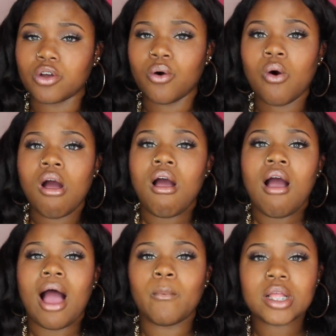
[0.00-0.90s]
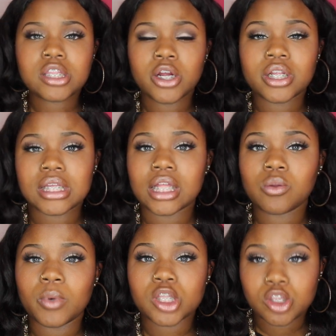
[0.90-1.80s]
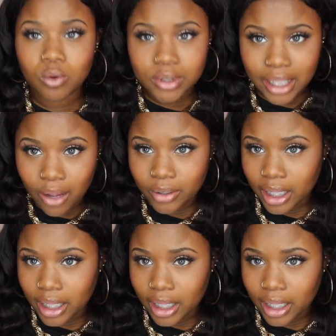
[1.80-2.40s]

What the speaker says: So I went to her to get the wig sewn down,